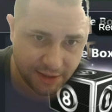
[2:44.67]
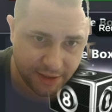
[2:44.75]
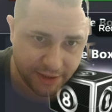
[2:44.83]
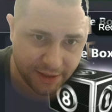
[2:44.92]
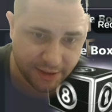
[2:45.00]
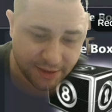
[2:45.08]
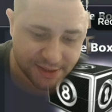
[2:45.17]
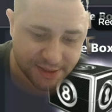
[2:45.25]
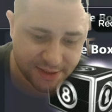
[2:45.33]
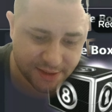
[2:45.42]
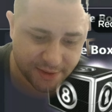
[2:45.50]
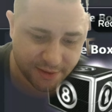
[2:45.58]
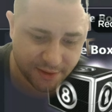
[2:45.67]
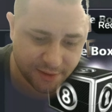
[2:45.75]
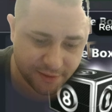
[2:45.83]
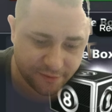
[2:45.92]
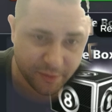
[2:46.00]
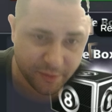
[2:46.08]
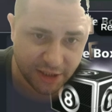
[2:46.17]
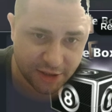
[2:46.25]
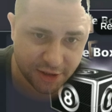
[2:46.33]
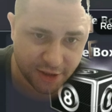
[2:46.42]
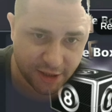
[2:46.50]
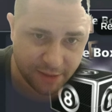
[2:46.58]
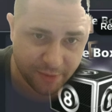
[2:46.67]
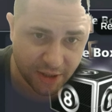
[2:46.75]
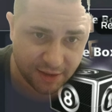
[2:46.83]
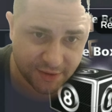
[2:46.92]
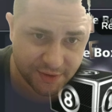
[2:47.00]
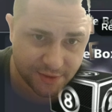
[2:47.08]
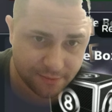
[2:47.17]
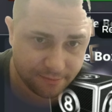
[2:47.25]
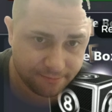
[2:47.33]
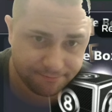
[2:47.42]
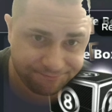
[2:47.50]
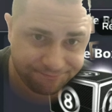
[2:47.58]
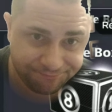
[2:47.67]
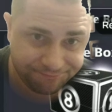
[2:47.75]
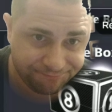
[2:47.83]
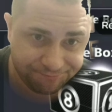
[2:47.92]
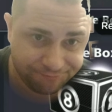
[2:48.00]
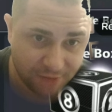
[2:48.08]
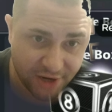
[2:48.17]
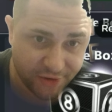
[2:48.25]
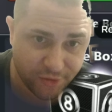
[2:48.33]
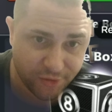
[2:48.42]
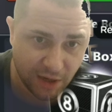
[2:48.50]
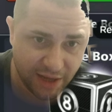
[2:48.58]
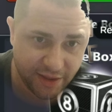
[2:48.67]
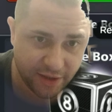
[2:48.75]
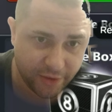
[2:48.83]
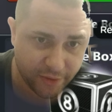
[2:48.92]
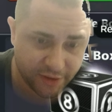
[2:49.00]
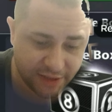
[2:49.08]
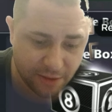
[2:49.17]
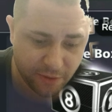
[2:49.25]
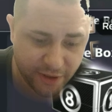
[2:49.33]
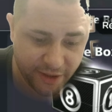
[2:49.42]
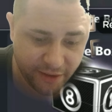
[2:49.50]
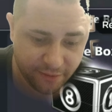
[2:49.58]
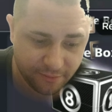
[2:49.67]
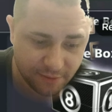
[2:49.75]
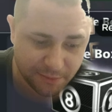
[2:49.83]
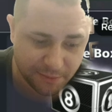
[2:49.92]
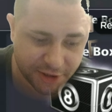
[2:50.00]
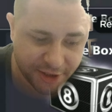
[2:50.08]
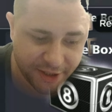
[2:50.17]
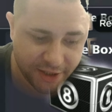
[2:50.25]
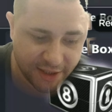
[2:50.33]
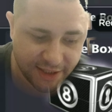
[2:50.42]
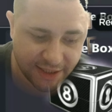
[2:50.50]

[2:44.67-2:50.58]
is from a legendary box. I don't know why they do it that way. I'm sure you could